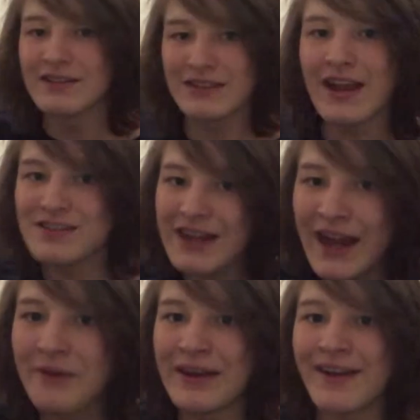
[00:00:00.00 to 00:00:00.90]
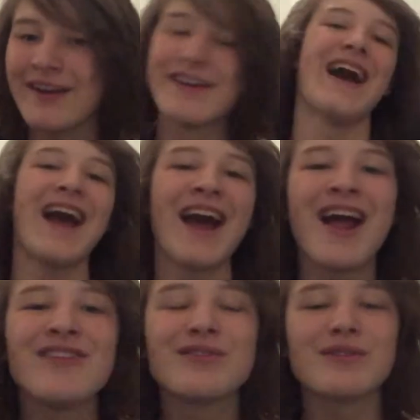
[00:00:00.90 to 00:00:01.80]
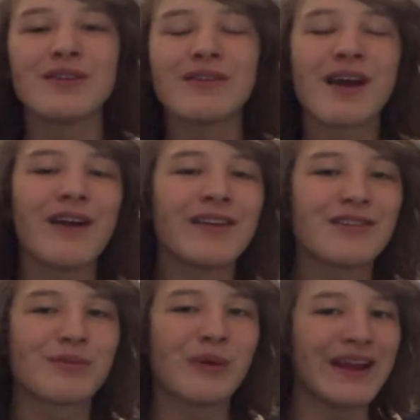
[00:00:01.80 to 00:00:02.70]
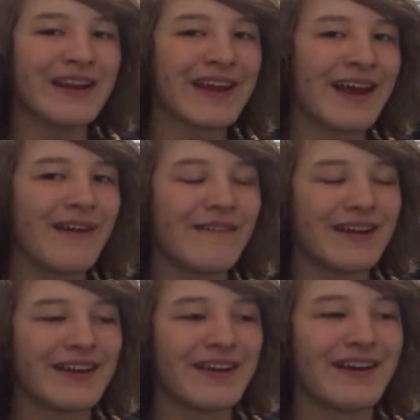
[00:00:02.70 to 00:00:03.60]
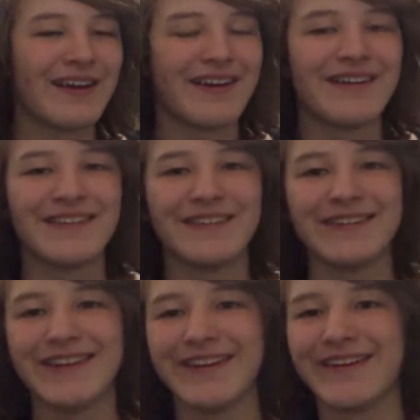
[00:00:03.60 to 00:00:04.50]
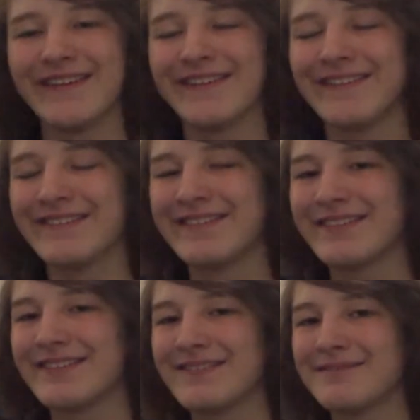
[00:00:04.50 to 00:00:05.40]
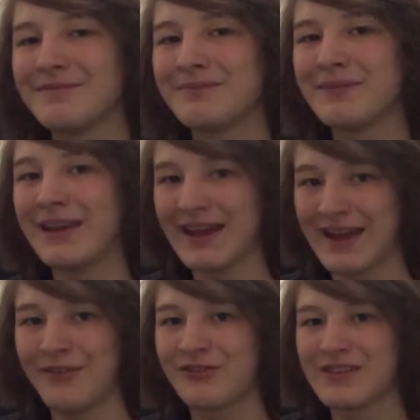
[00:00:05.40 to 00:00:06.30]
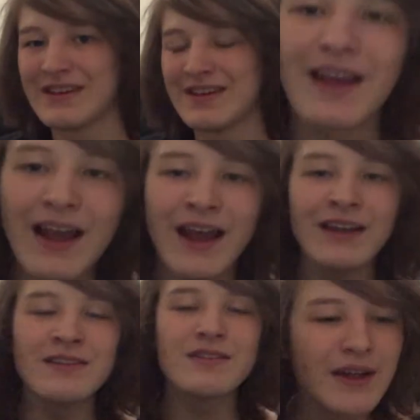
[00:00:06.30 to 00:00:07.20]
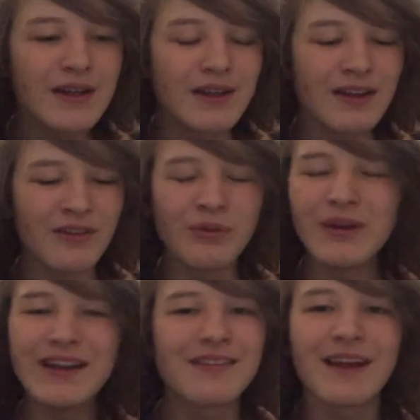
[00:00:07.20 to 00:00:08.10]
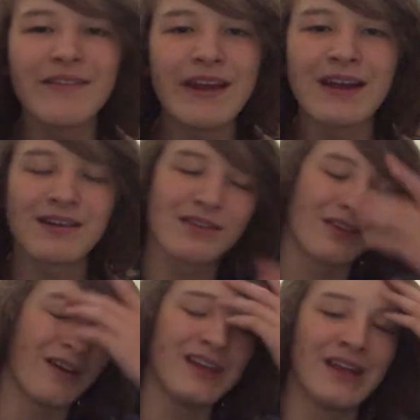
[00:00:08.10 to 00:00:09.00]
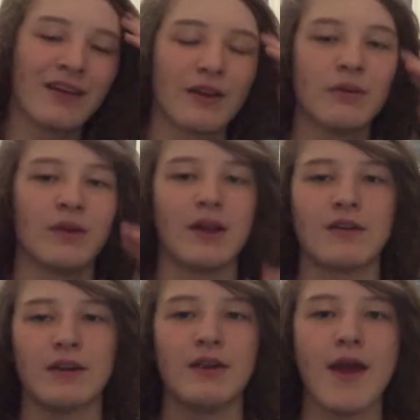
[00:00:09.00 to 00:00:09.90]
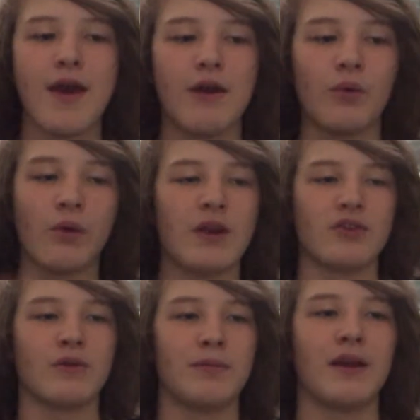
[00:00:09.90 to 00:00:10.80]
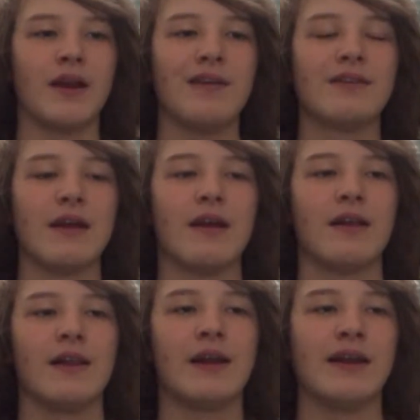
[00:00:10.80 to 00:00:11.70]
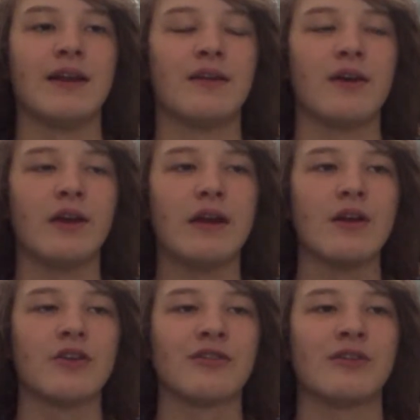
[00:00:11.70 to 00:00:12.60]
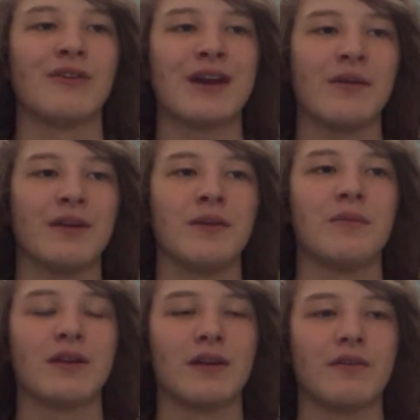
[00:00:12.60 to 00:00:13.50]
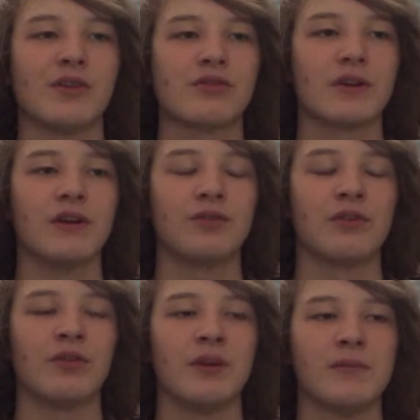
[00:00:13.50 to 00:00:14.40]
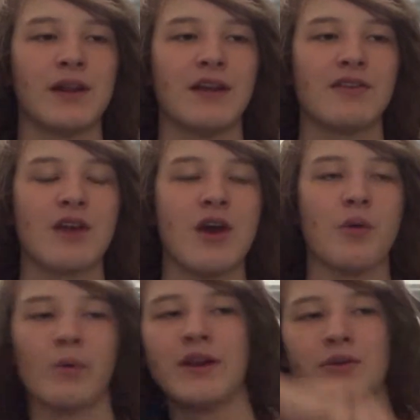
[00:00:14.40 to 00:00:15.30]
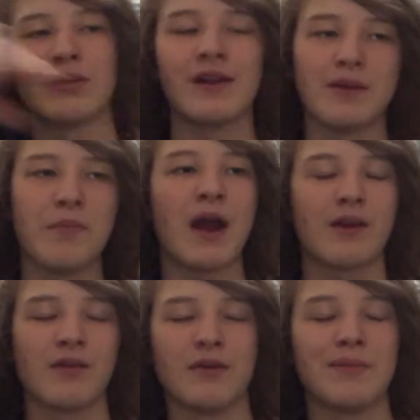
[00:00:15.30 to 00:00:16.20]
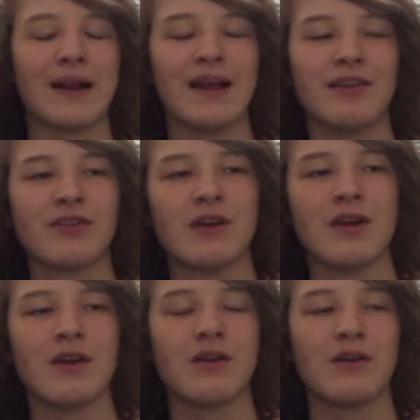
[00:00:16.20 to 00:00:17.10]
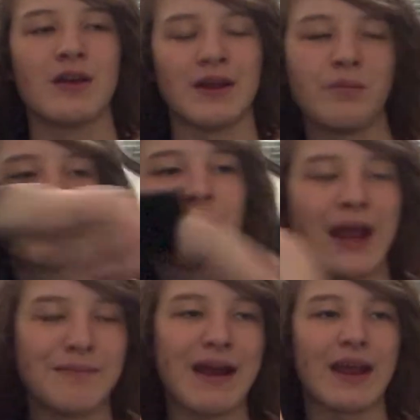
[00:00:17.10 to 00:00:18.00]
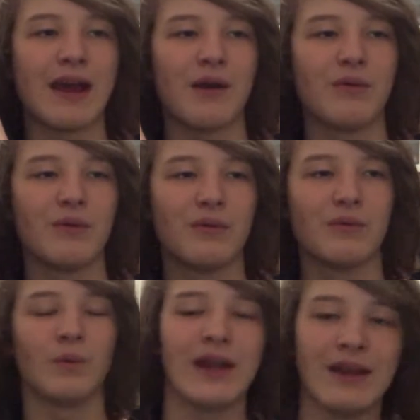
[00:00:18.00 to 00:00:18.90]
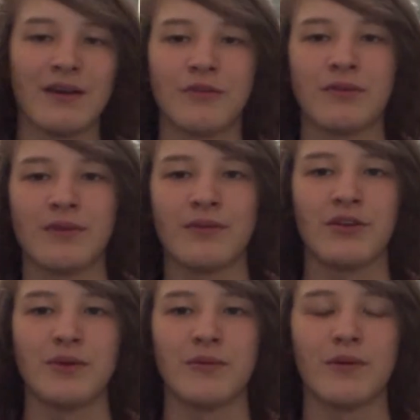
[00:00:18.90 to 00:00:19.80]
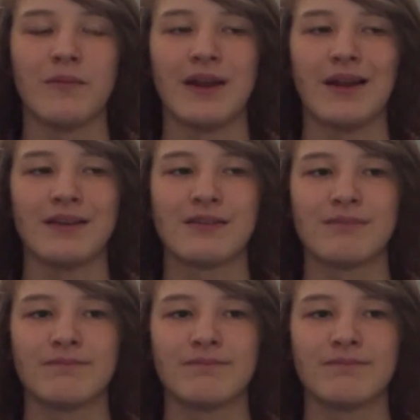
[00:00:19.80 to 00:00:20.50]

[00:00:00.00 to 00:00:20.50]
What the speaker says: sketchy area and kind of just waited it out, and you know, we left. And like, it doesn't really sound that exciting. Like, we literally went to a place late at night, stood out in the middle of a street for a few minutes, went around the back of a place, and then came back out, waited a few more minutes